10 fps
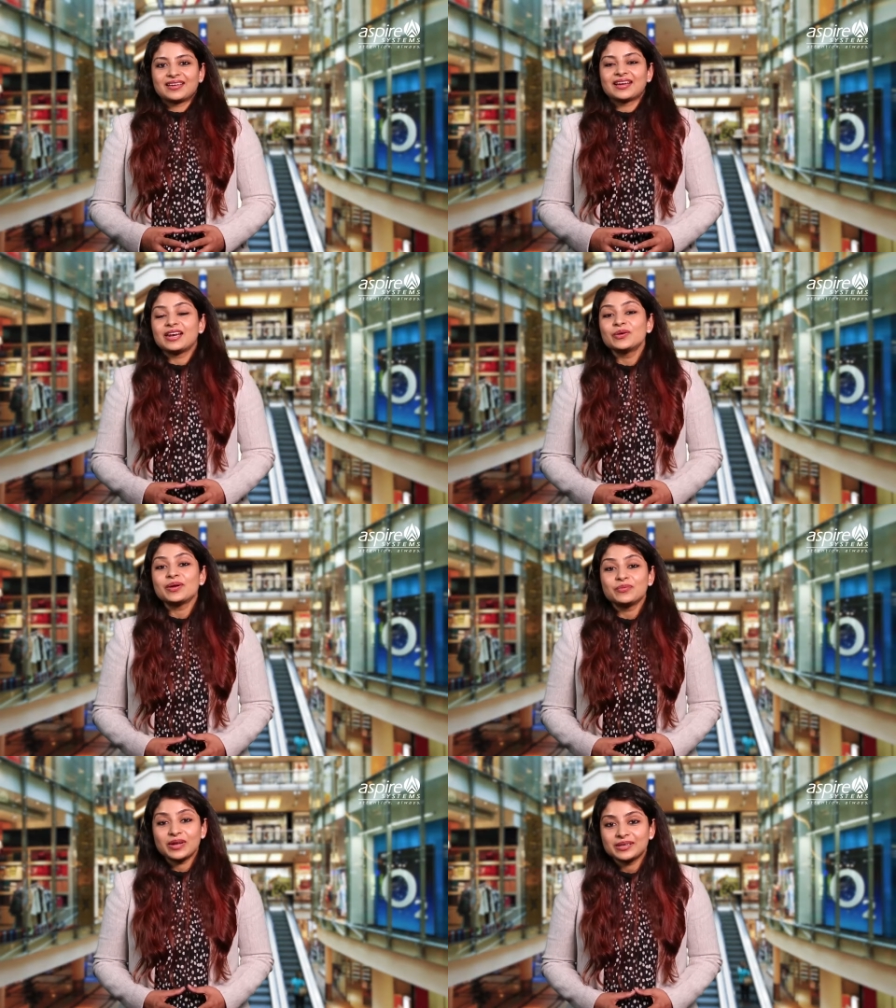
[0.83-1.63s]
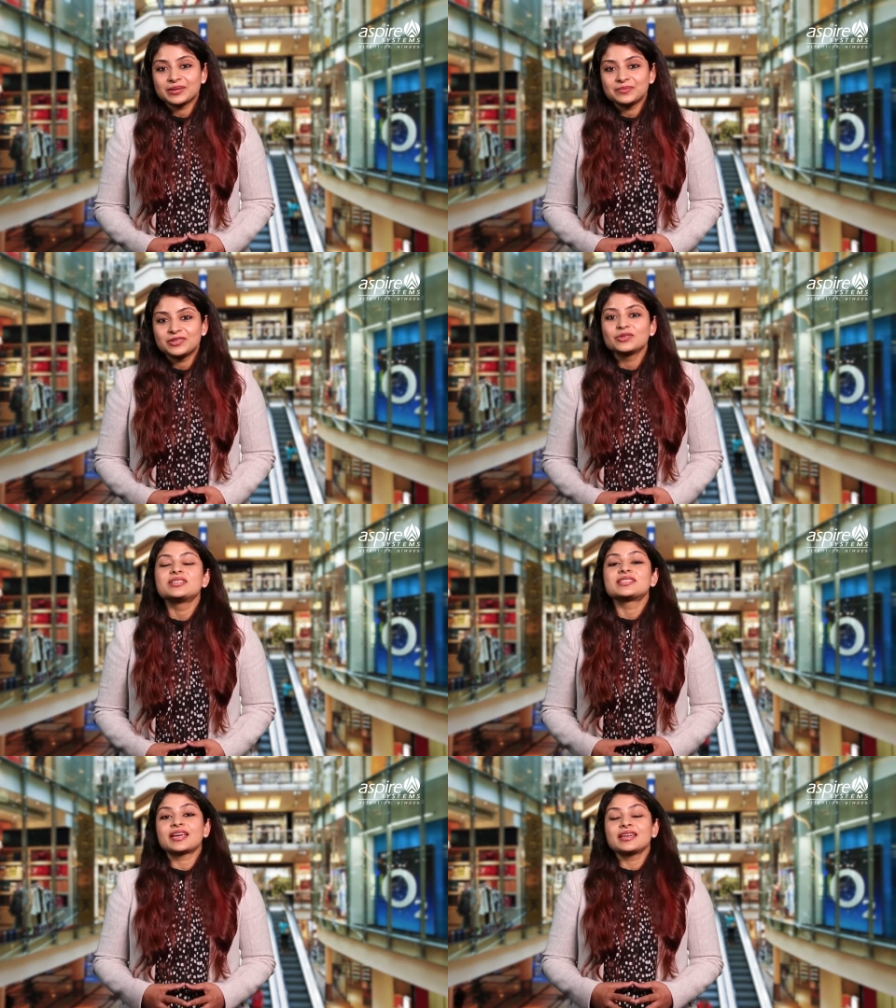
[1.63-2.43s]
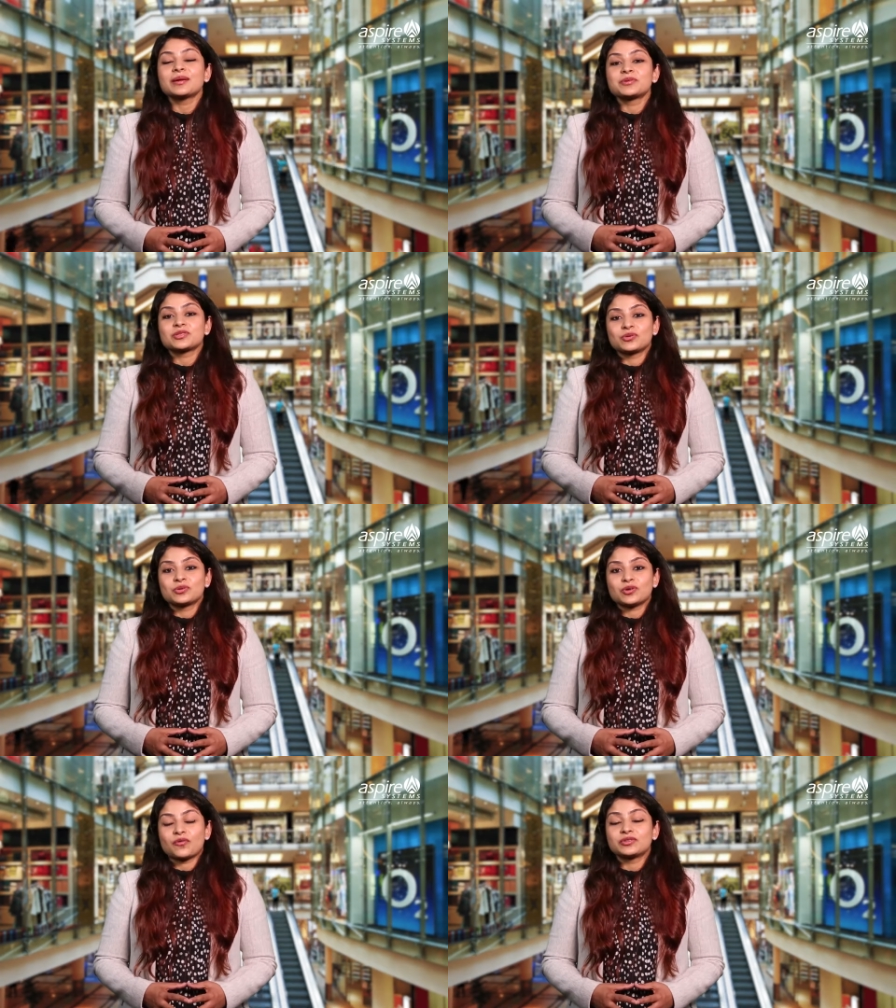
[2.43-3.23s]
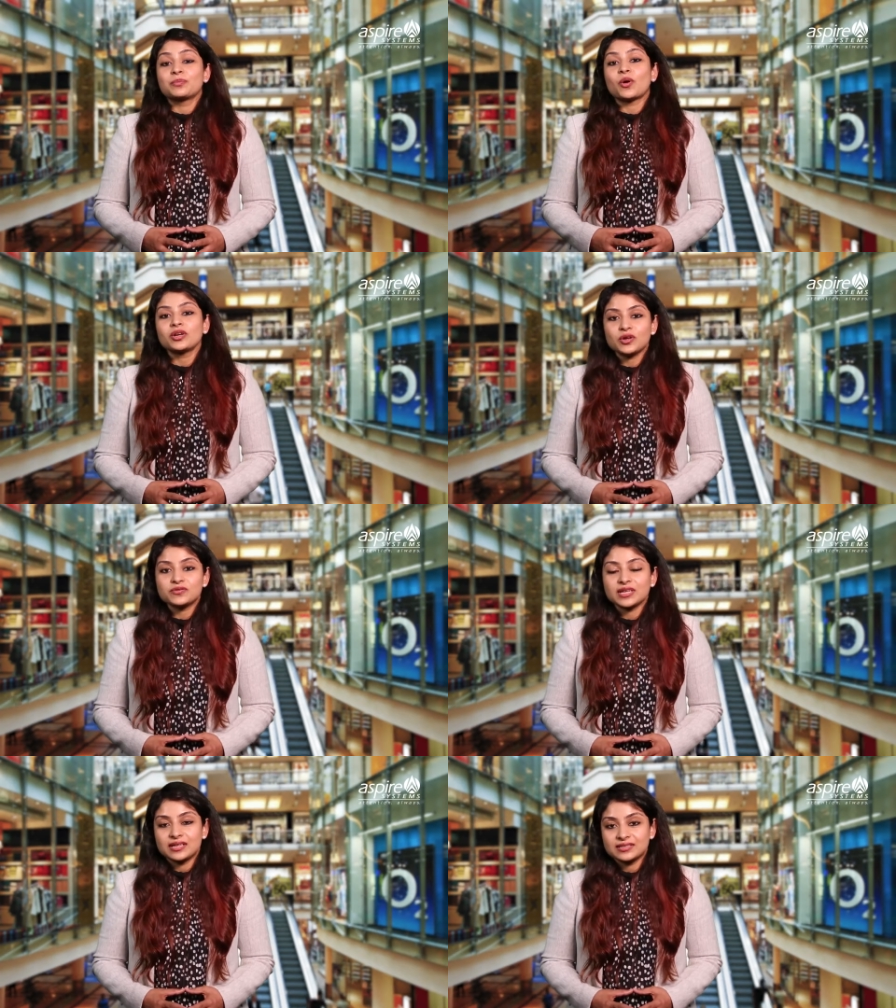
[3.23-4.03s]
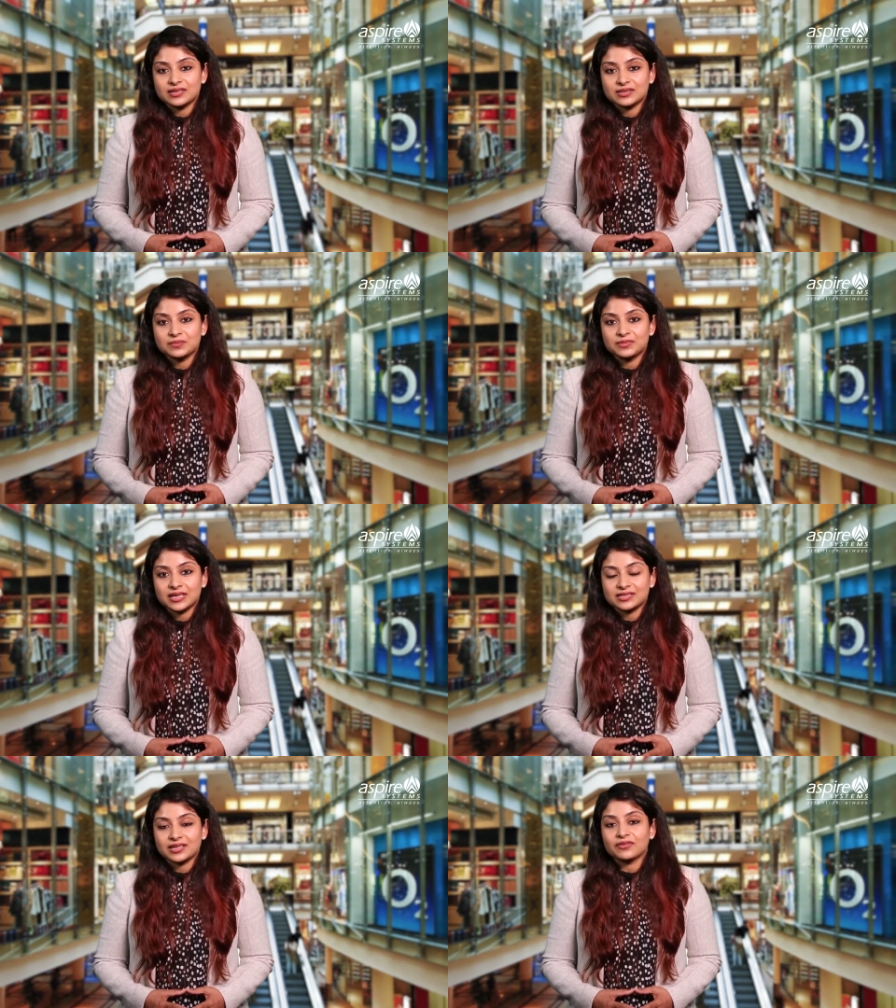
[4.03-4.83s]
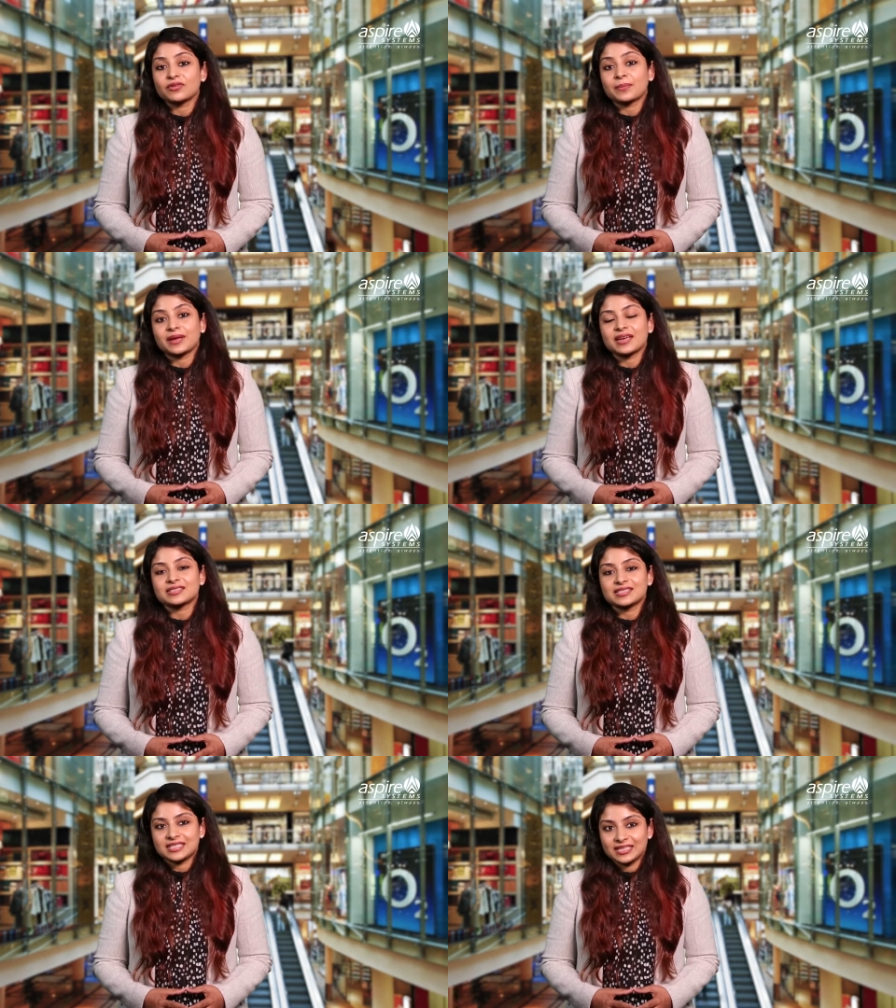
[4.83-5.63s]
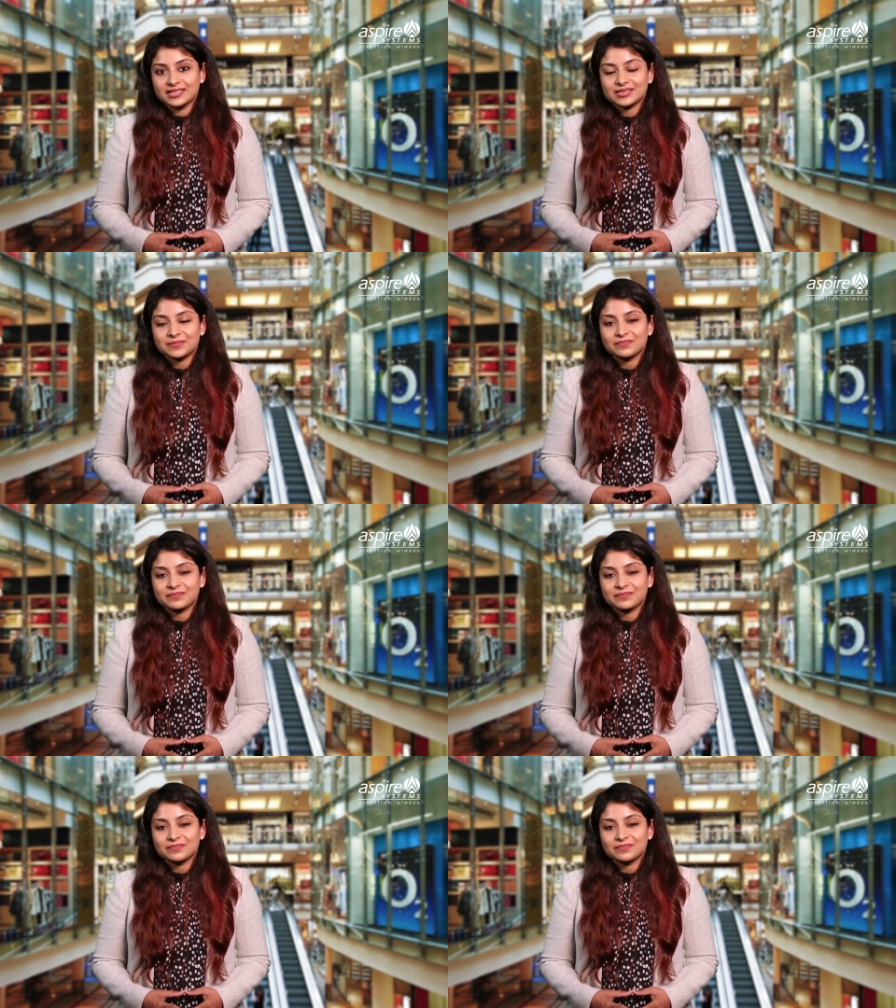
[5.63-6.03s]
Hello and welcome to the second episode of the Point of Sale System Testing webcast series.